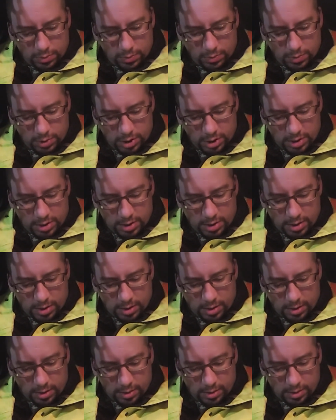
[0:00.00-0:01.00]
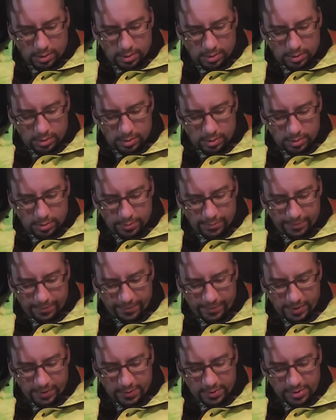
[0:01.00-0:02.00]
what
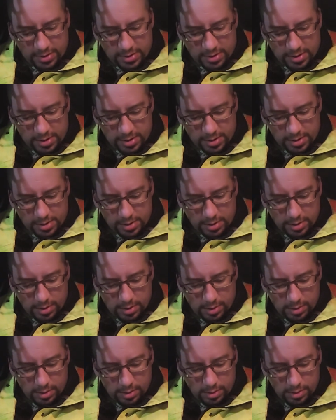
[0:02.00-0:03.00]
flavor this tastes like.